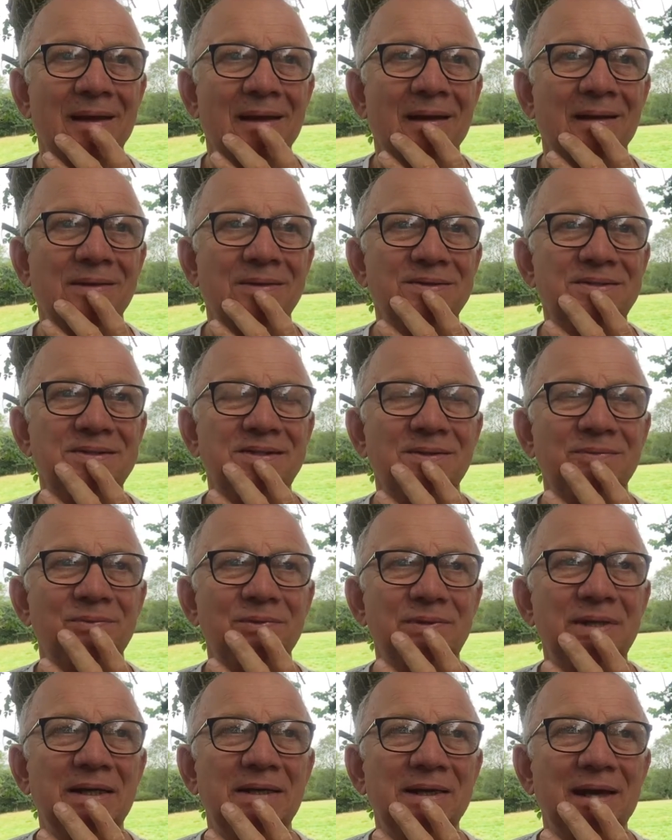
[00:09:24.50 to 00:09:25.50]
And you see,
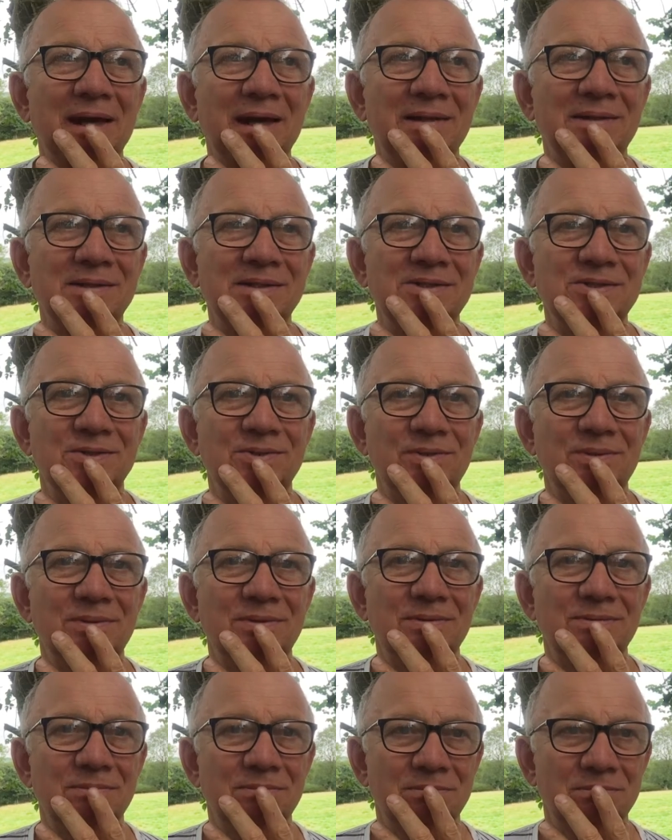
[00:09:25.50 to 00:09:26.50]
with that attitude,
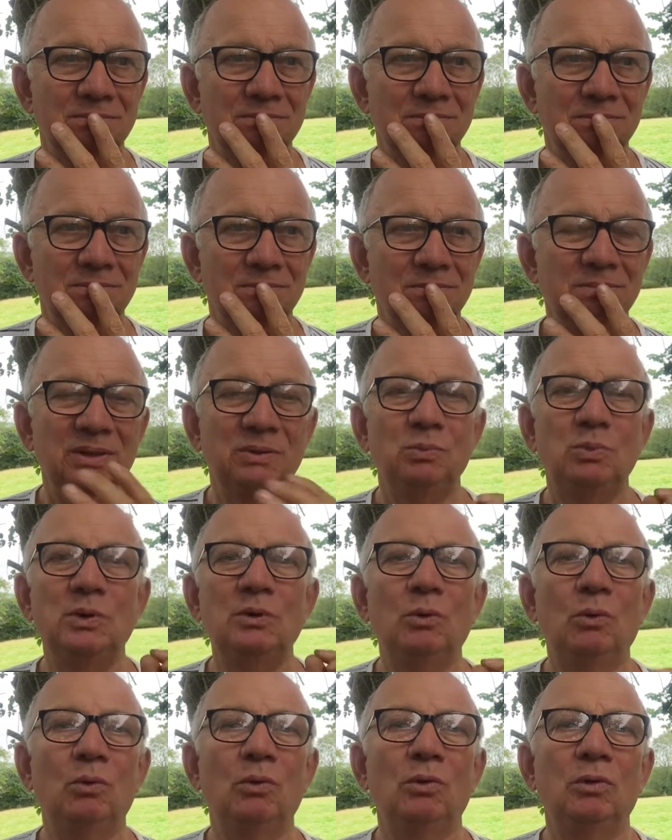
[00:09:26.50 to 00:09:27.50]
but we
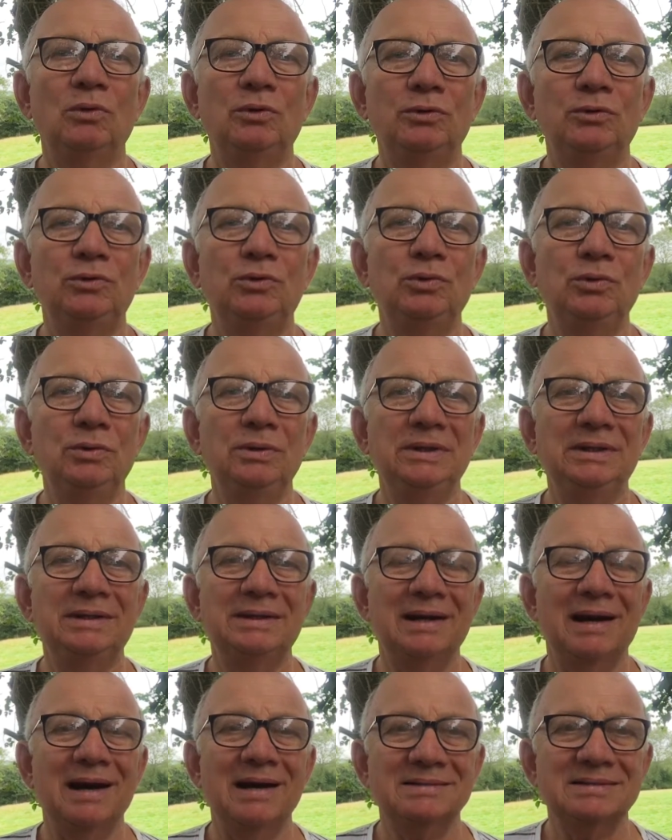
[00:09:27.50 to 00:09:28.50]
all do it
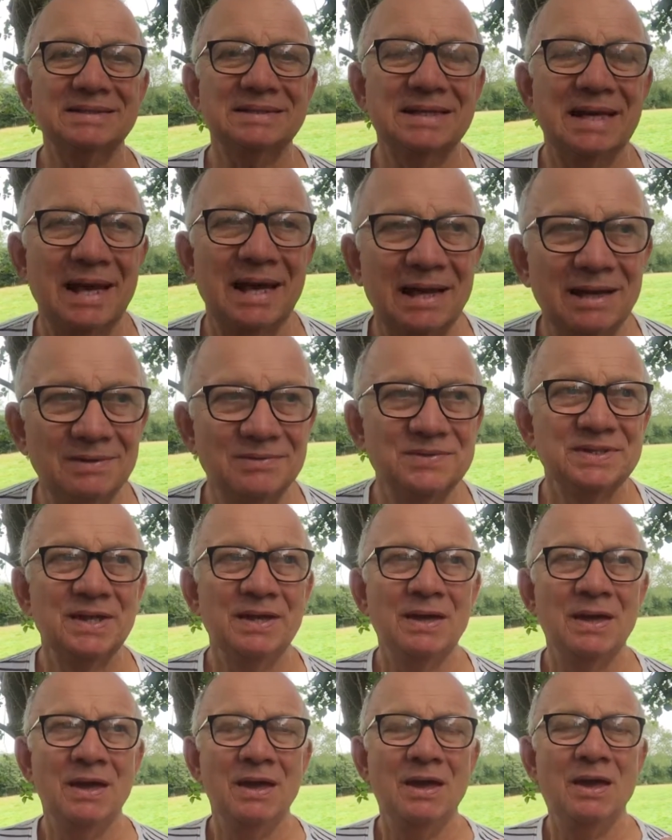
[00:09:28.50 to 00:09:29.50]
ourselves.
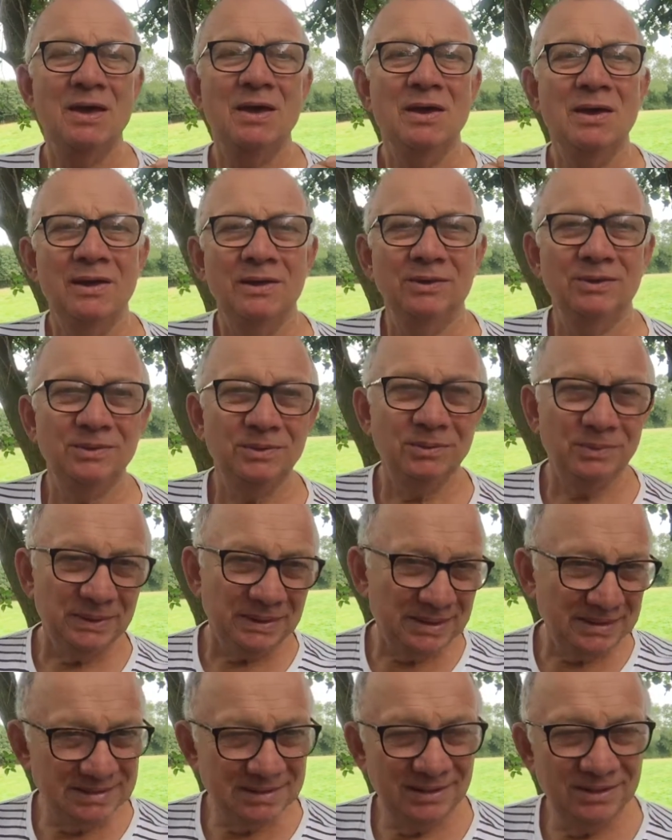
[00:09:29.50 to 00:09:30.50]
When
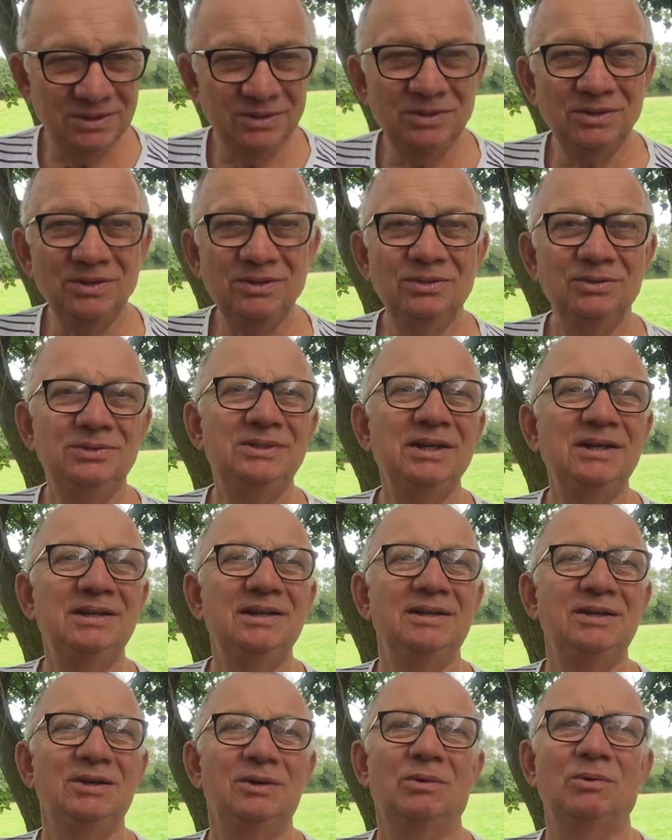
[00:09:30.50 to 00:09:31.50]
they say you dig
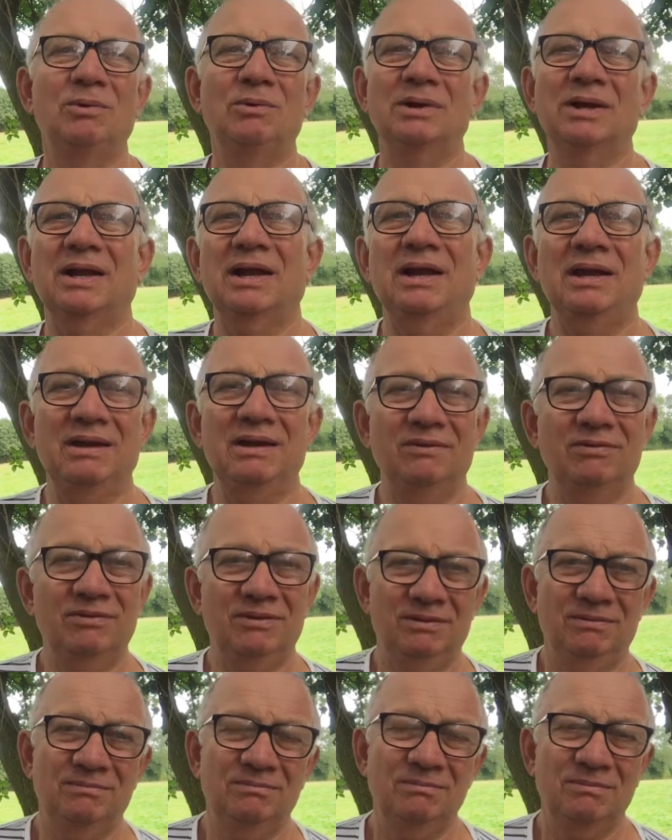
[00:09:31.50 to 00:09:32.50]
in your own grave,
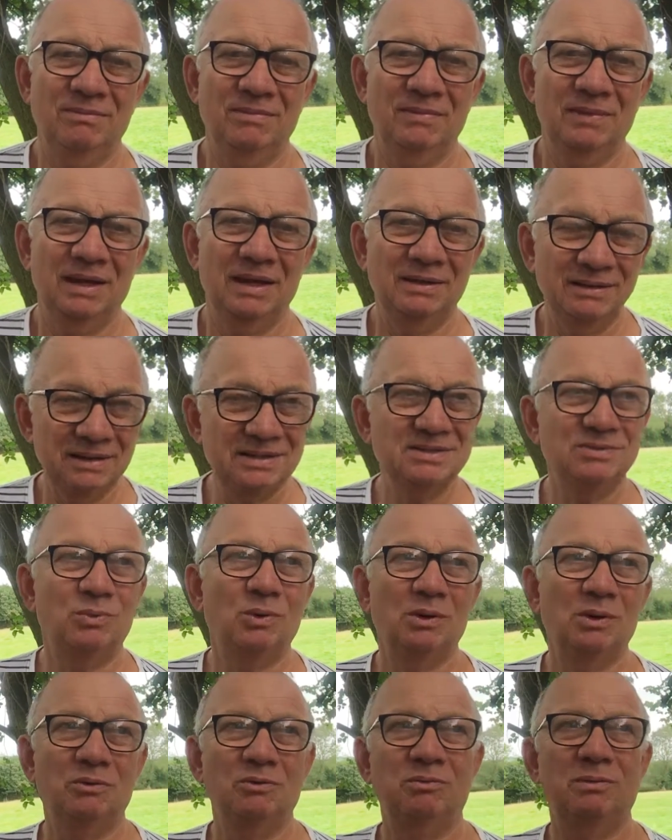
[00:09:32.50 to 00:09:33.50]
and that's
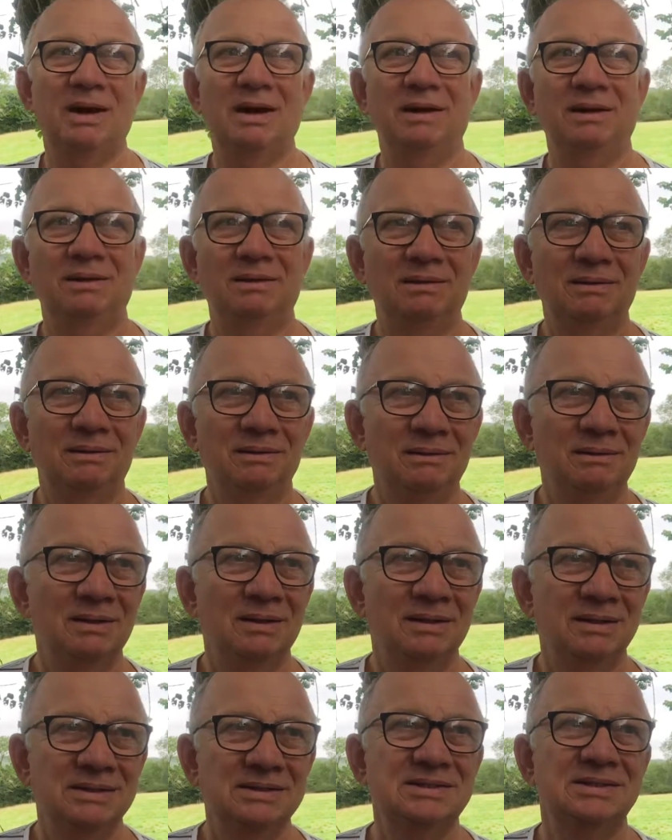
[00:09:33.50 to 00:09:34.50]
one of my
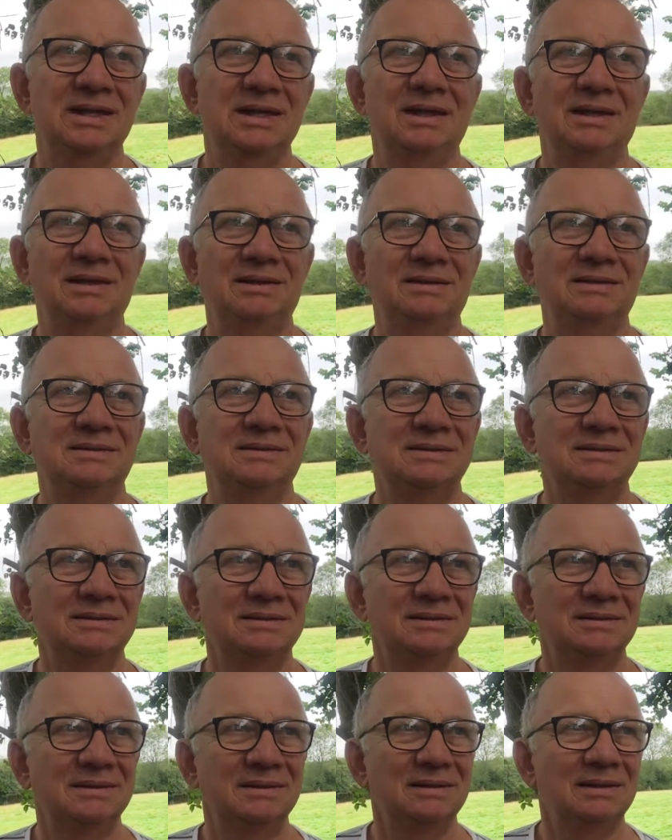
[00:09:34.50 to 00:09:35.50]
sayings,
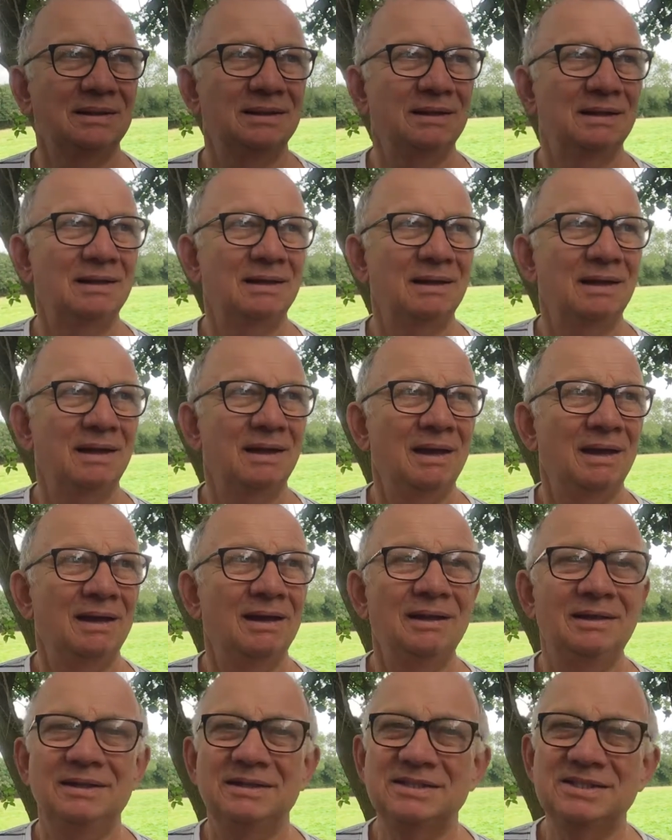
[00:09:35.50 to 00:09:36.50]

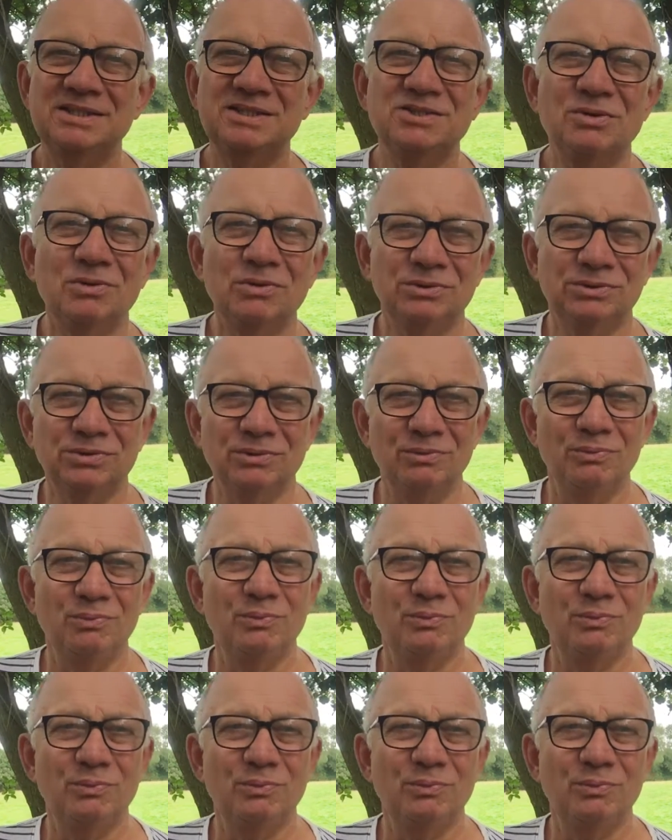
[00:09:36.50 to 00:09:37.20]
it is so true.